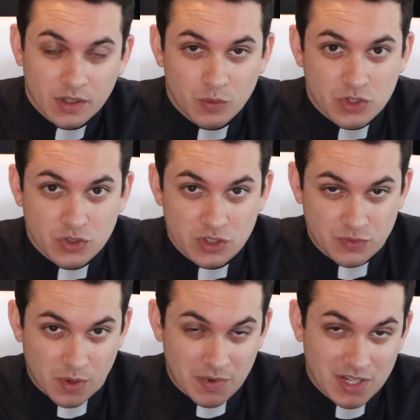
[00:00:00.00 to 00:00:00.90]
which is
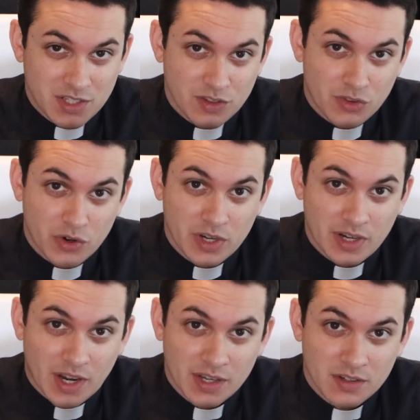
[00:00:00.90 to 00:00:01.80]
from
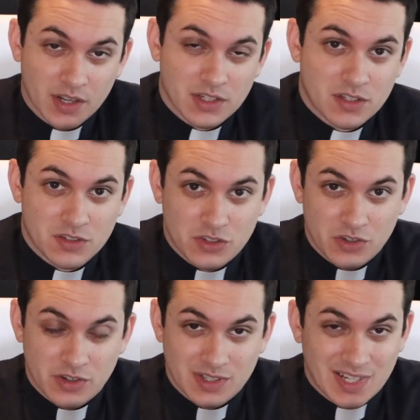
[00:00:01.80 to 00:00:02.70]
1939 and is
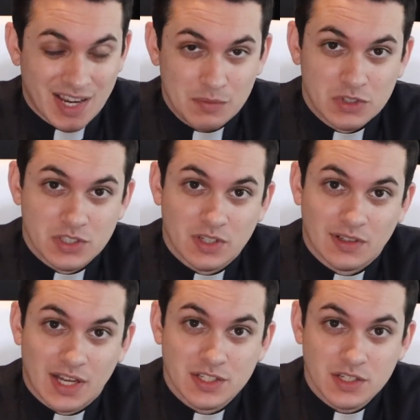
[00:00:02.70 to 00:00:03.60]
considered a timeless
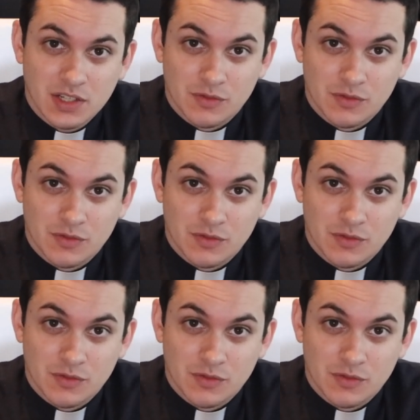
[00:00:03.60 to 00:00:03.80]
classic.